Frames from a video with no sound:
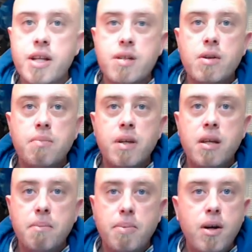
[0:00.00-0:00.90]
this would
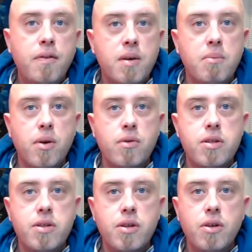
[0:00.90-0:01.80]
be the perfect model
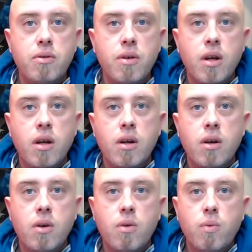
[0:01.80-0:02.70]
to do
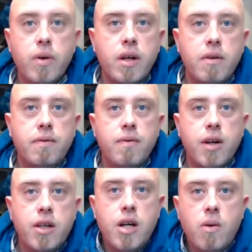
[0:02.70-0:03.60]
with
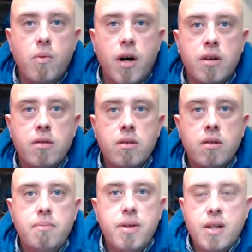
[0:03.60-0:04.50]
a young one,
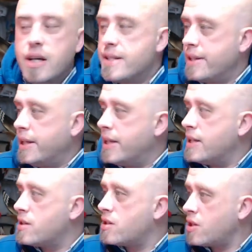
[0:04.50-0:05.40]
because it
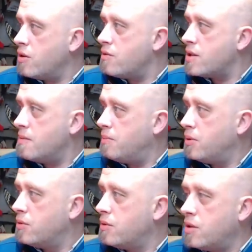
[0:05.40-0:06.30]
is so
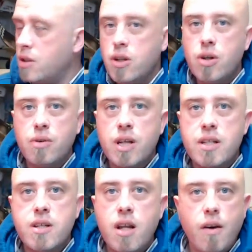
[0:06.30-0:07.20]
simple to do.
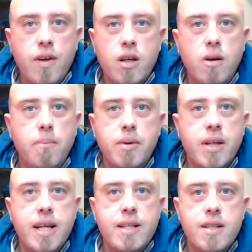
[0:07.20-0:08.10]
There's nothing
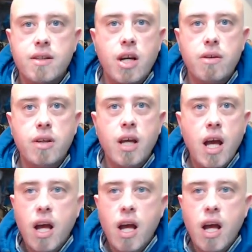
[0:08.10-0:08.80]
complicated. The only